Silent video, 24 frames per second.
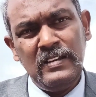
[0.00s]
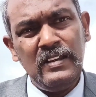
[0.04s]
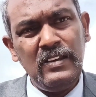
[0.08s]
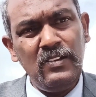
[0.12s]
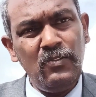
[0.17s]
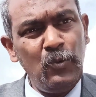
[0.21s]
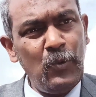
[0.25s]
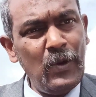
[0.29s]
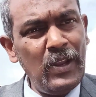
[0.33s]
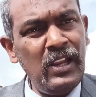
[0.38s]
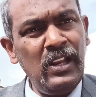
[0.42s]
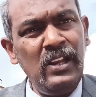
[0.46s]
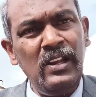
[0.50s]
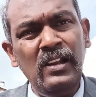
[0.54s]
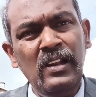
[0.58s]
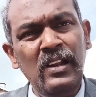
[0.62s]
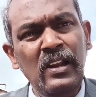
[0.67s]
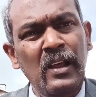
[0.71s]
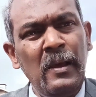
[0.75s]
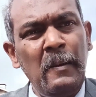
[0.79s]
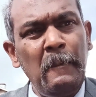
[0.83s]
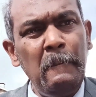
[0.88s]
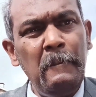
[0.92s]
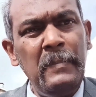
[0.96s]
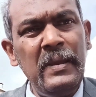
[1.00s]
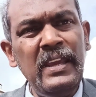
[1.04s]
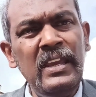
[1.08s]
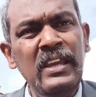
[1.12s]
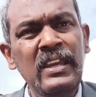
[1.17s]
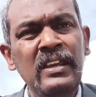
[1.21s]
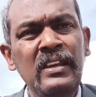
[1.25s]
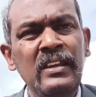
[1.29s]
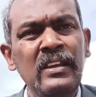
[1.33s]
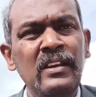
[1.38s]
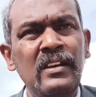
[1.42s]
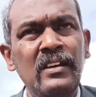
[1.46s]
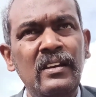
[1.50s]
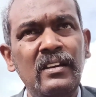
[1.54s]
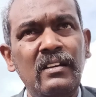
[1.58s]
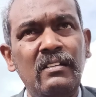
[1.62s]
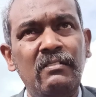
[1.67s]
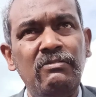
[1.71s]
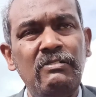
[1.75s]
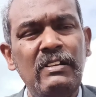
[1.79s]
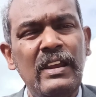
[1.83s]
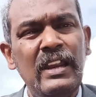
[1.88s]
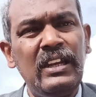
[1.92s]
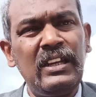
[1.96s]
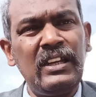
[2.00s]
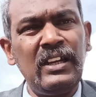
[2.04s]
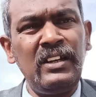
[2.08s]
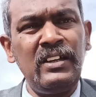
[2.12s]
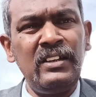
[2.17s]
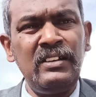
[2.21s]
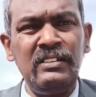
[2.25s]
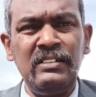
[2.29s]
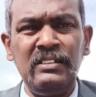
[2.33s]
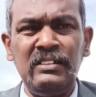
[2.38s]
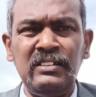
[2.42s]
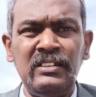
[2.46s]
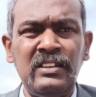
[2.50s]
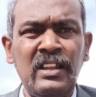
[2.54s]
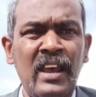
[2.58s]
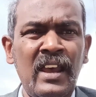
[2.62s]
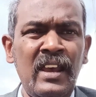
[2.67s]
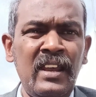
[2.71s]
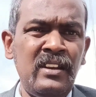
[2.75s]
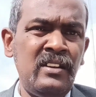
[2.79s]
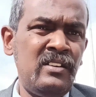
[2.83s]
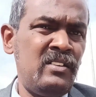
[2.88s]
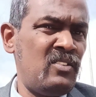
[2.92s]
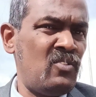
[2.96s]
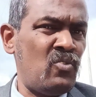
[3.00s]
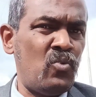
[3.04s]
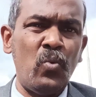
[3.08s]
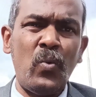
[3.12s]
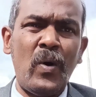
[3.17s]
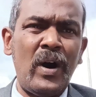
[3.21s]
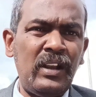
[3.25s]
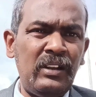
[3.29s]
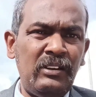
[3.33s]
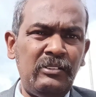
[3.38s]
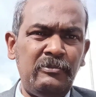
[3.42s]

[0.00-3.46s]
will be greater than 1.